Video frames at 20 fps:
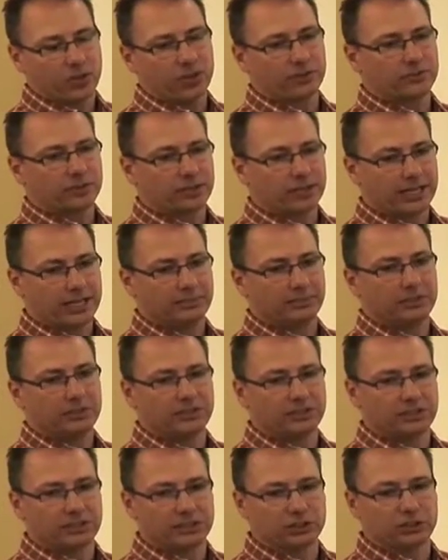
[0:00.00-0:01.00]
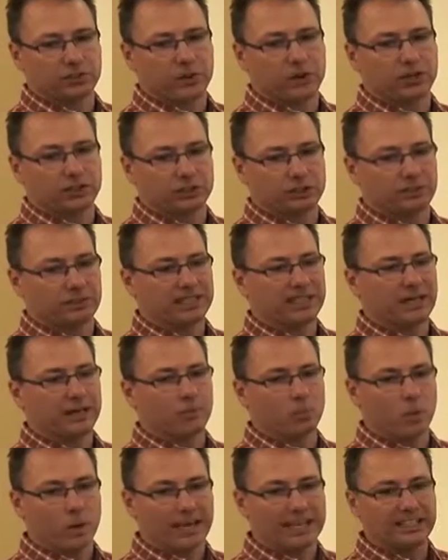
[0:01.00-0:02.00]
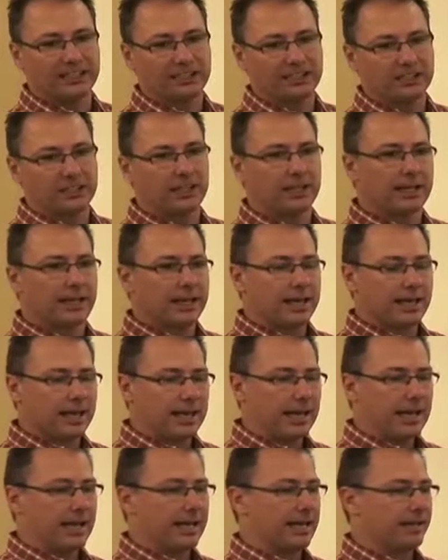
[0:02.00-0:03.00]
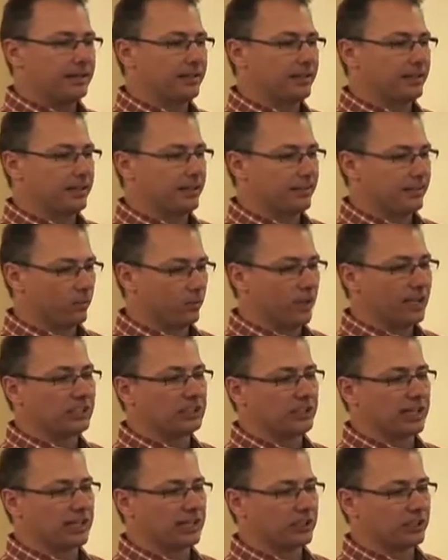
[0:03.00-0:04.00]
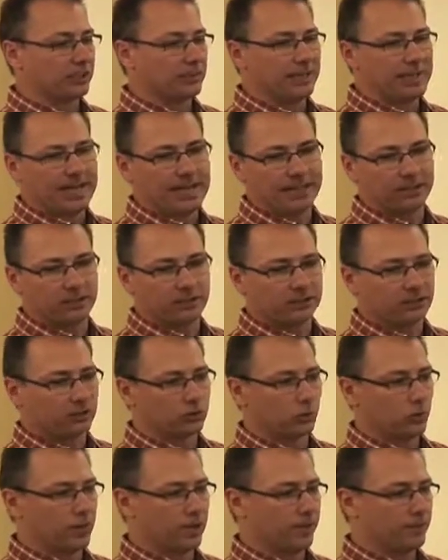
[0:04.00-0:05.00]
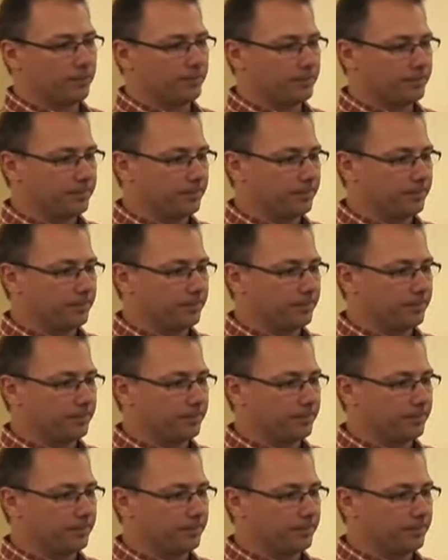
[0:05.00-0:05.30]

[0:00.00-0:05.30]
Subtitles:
Oftentimes these products become waste, and the waste has to be handled as well.